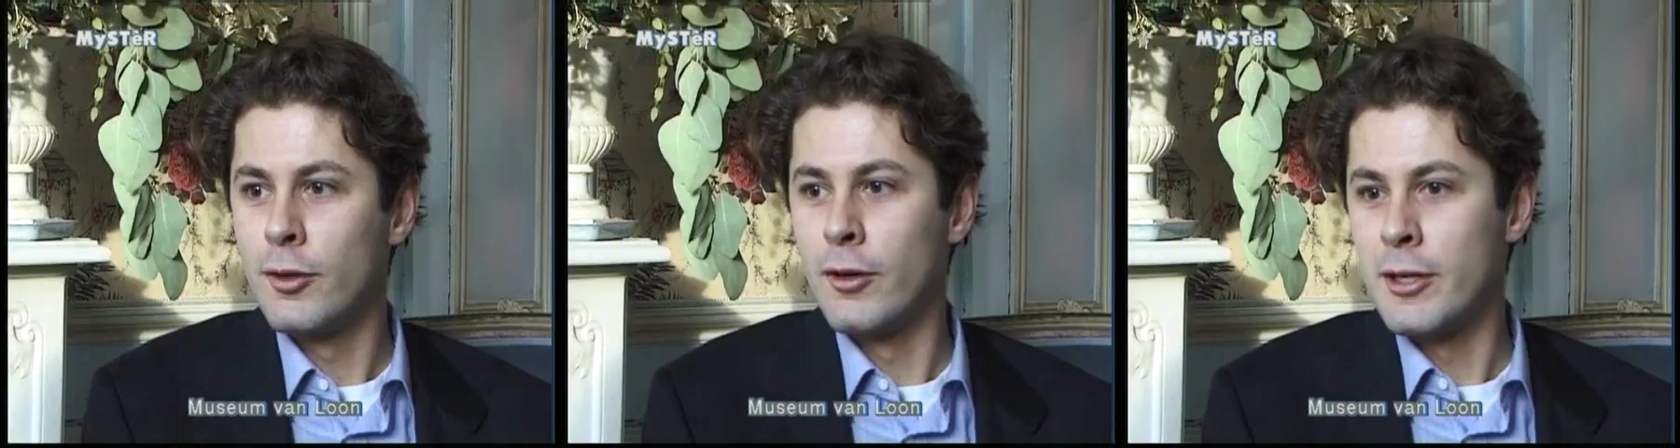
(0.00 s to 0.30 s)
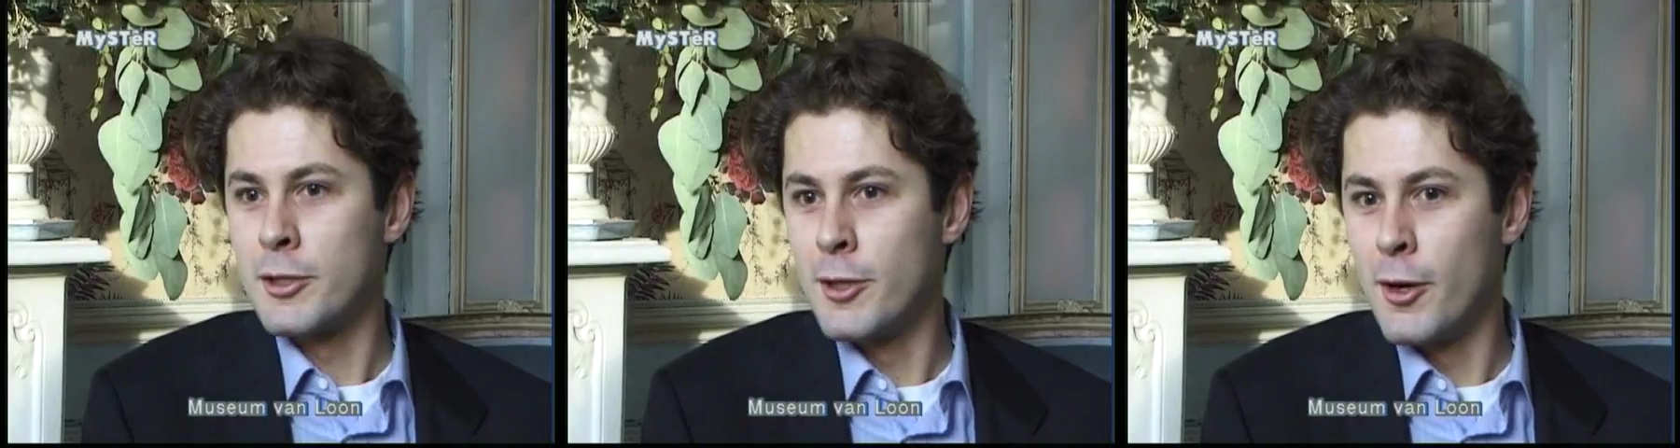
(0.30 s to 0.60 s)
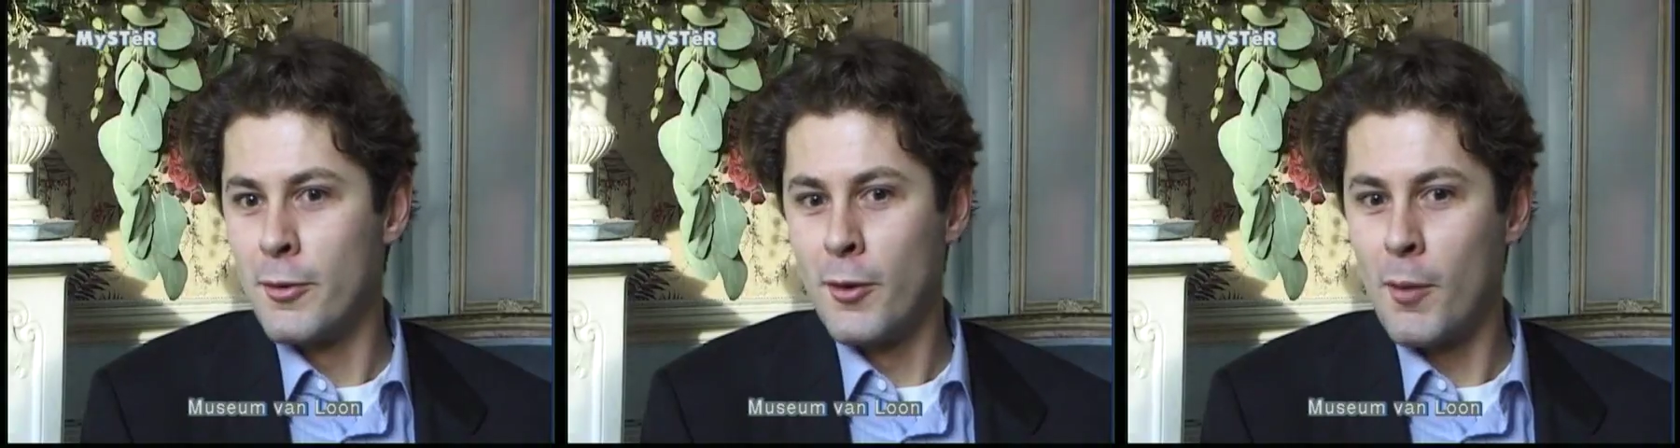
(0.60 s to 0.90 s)
So there's
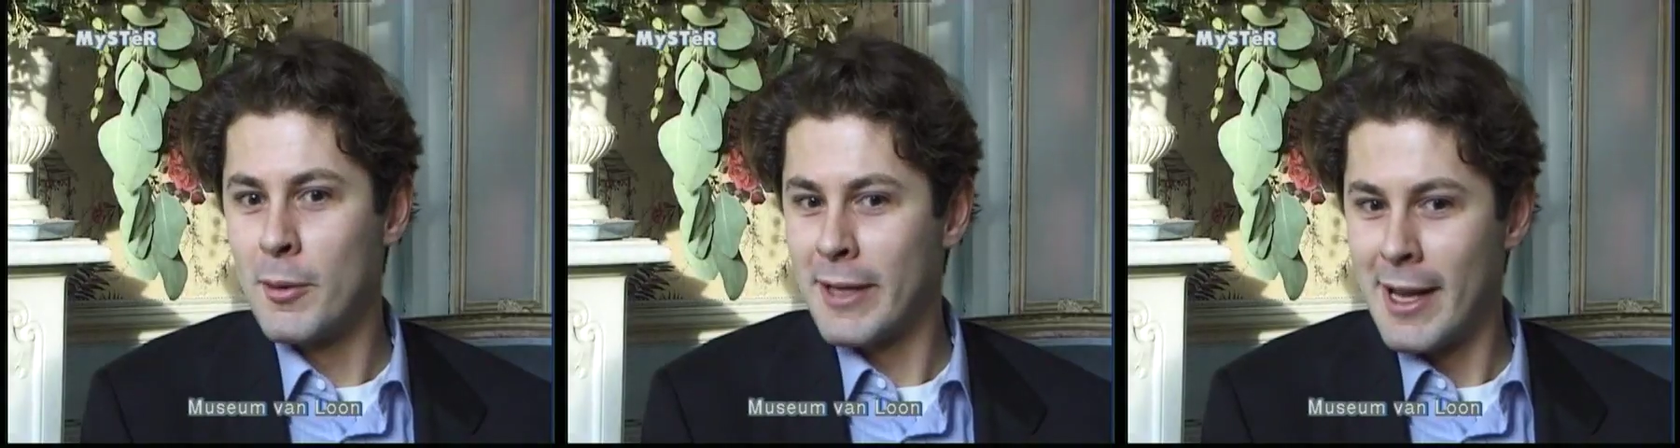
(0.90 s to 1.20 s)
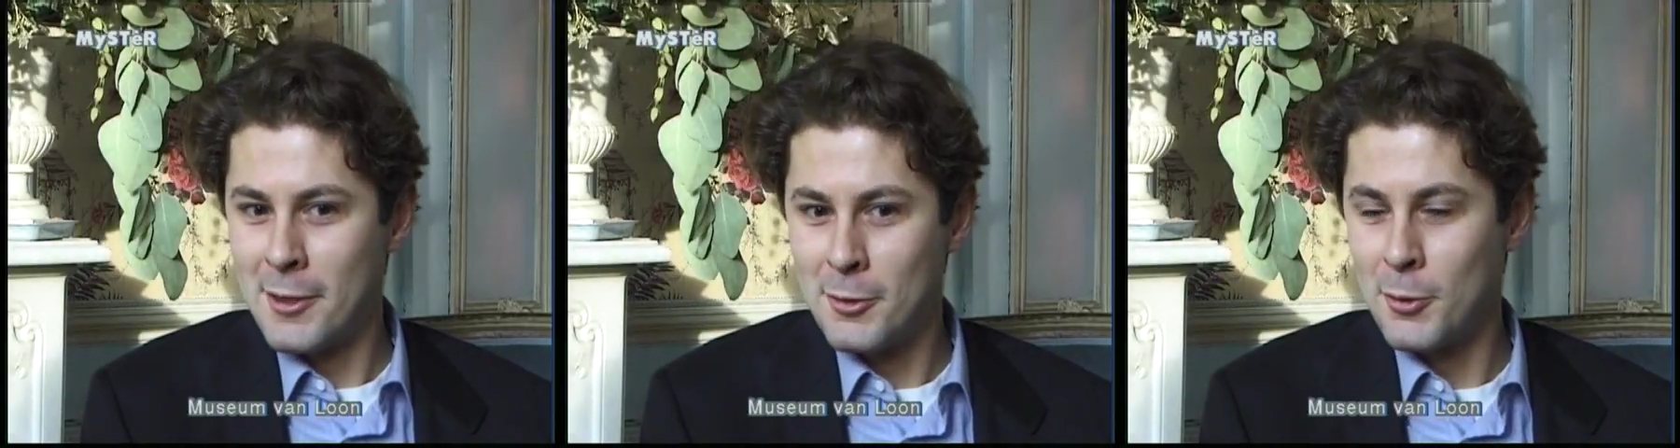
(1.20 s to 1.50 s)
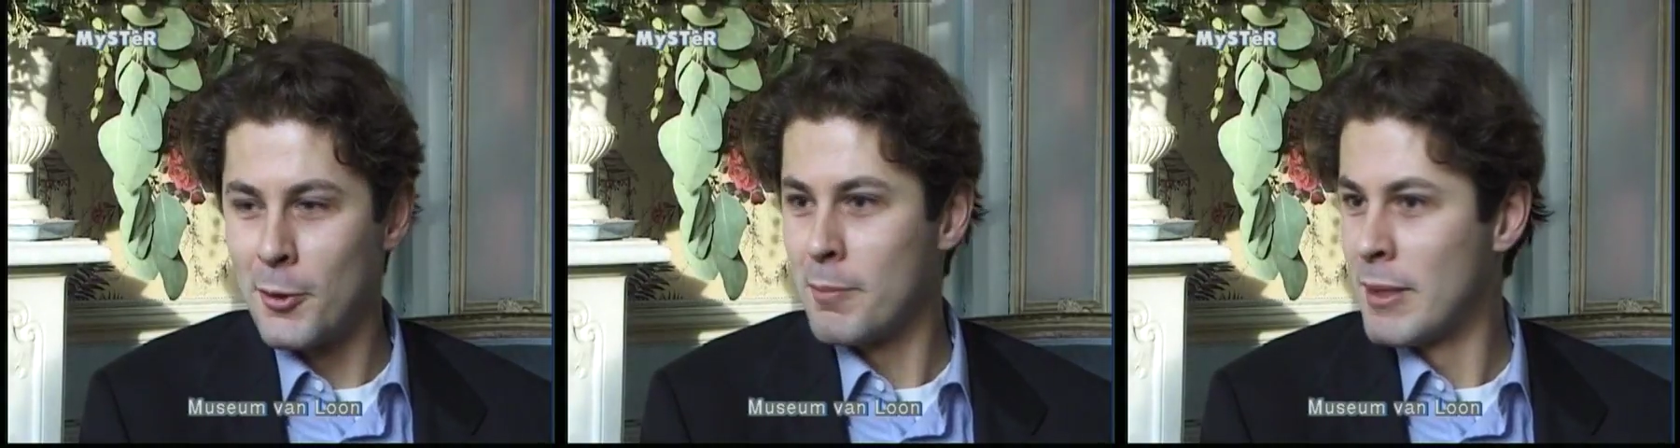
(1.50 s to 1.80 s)
no obligated
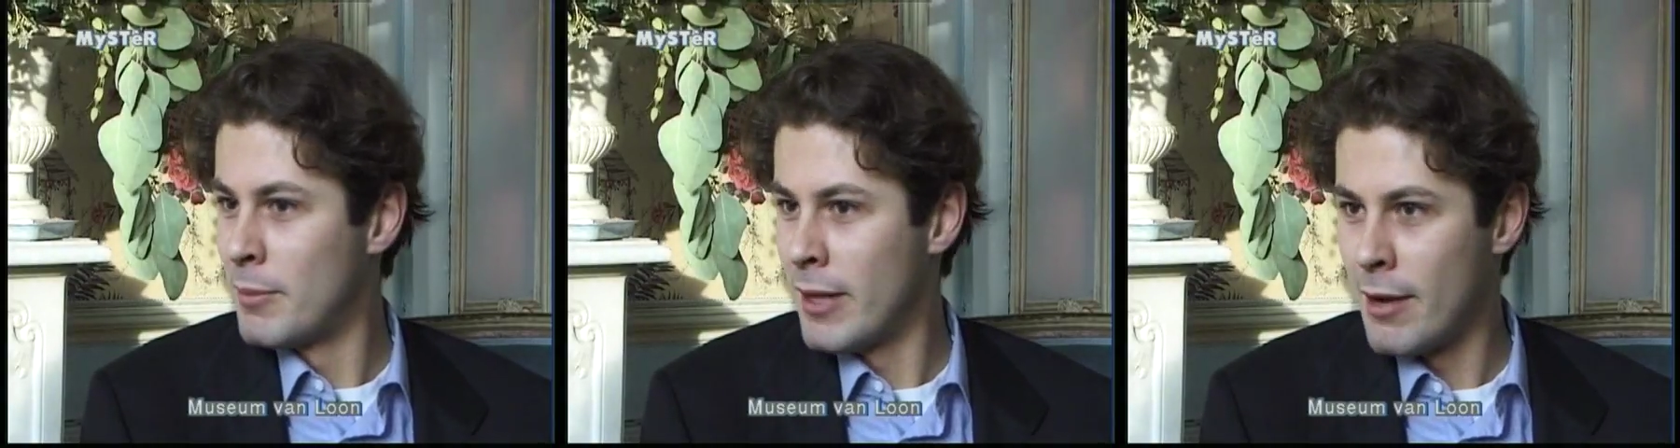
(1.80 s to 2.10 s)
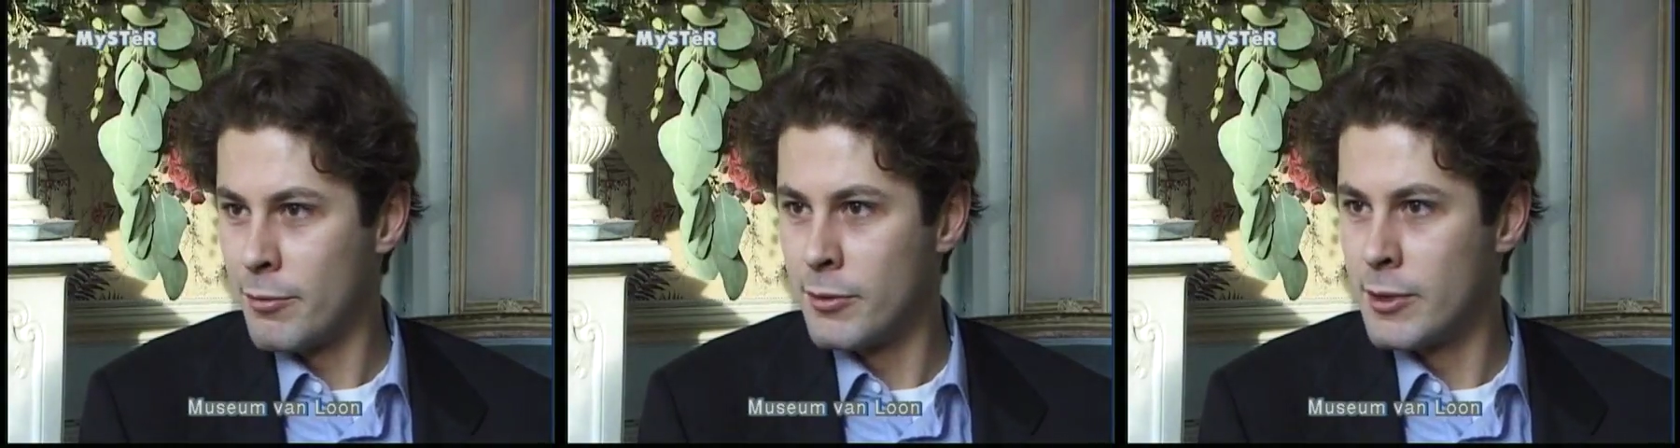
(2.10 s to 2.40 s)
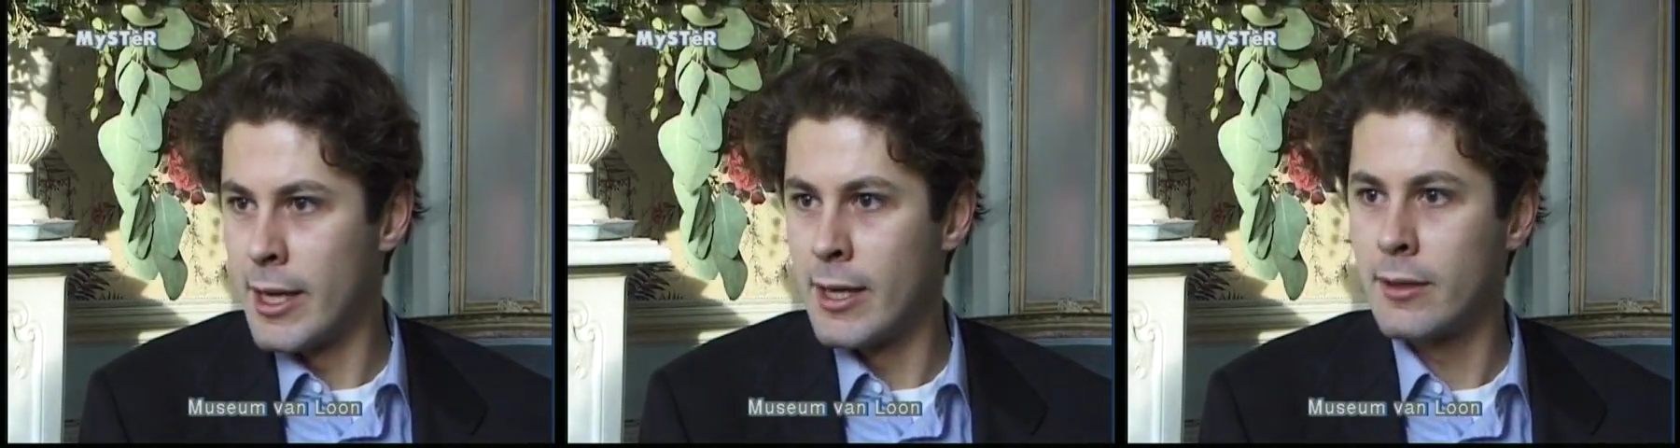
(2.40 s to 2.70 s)
tour people have to
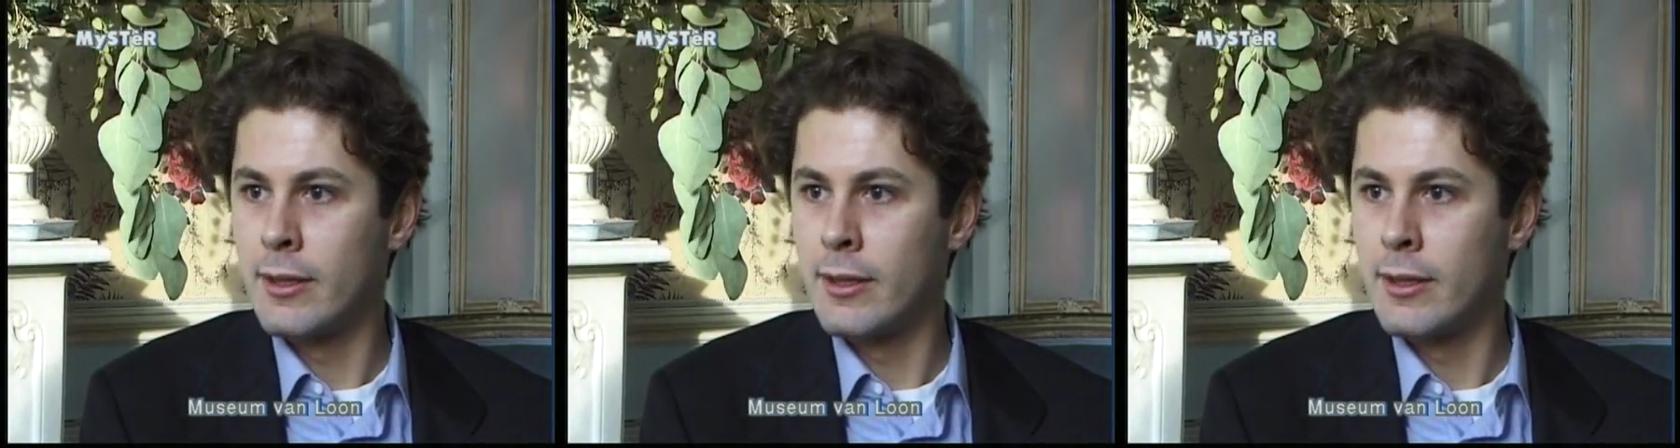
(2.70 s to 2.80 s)
take.